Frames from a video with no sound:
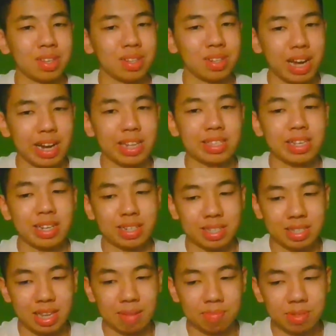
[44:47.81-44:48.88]
that is
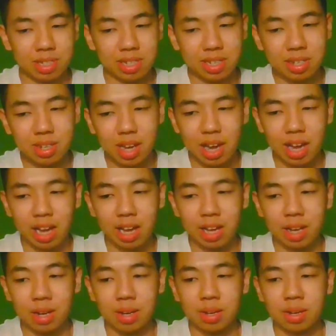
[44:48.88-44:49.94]
accepting,
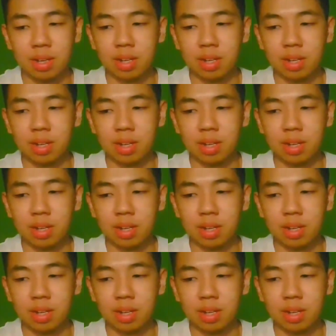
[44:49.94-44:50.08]
and